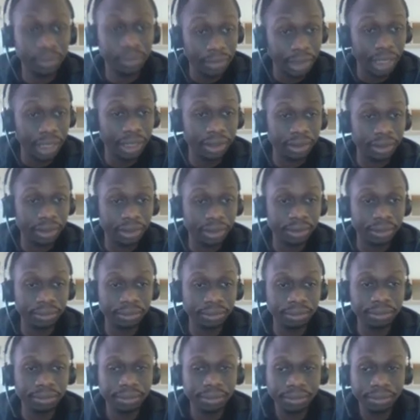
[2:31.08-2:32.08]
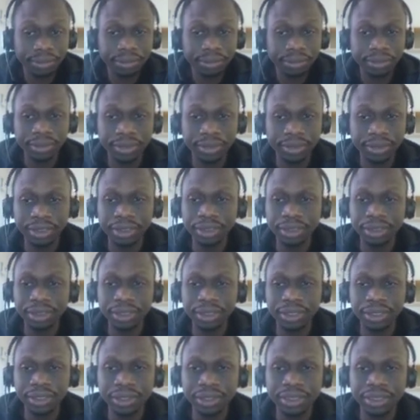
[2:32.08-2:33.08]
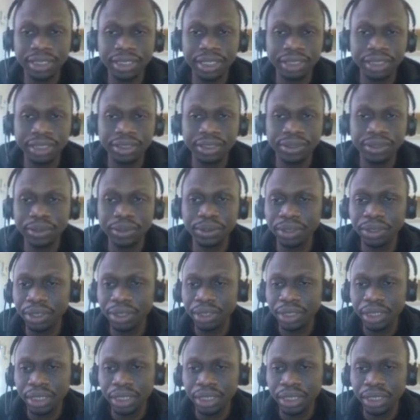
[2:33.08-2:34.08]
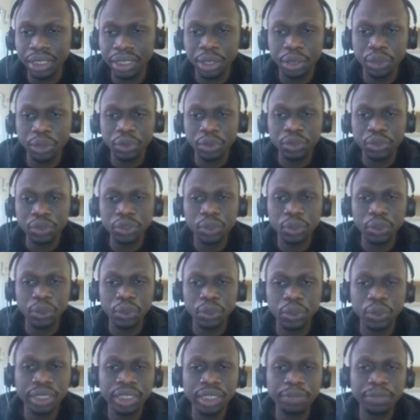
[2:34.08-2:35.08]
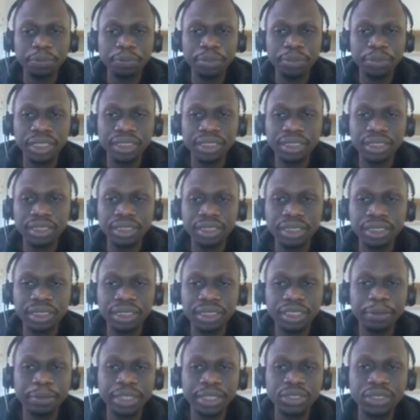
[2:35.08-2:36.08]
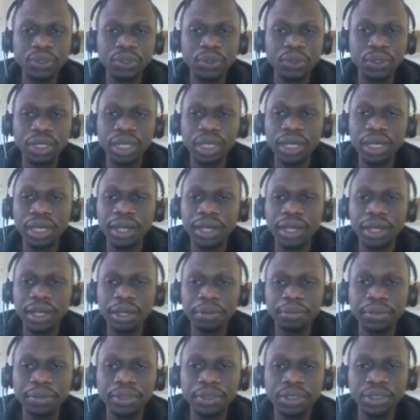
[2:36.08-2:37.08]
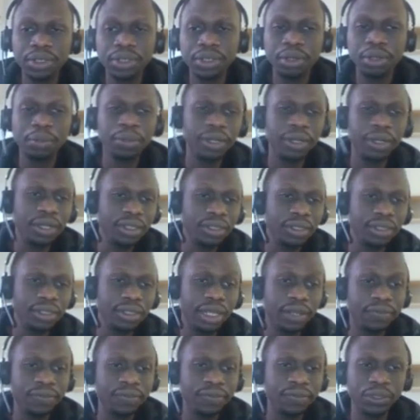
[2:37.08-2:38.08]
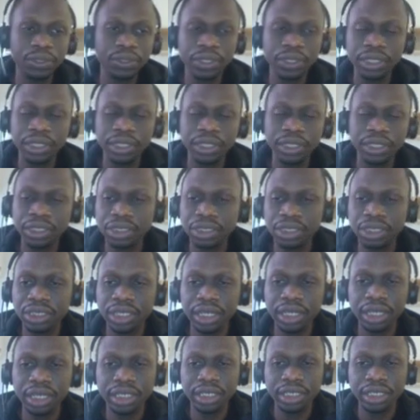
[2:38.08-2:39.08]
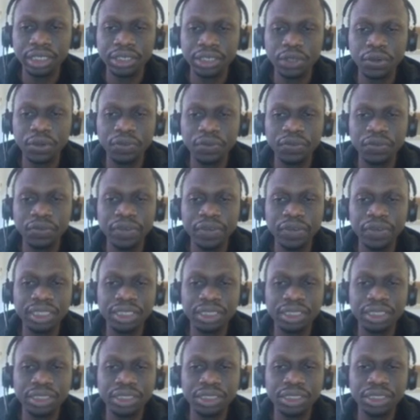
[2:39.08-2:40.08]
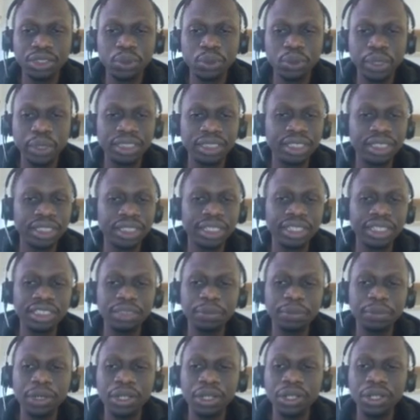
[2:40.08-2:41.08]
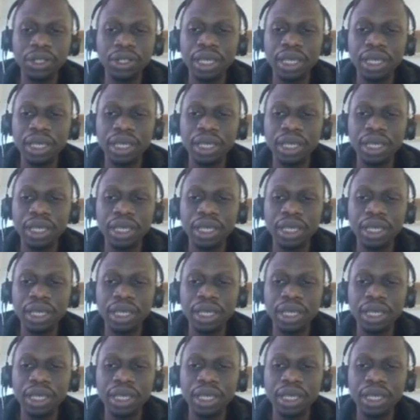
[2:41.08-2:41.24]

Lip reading: Nice. It still does that. So it picks this particular number, either float or integer, and it converts it to hexadecimal,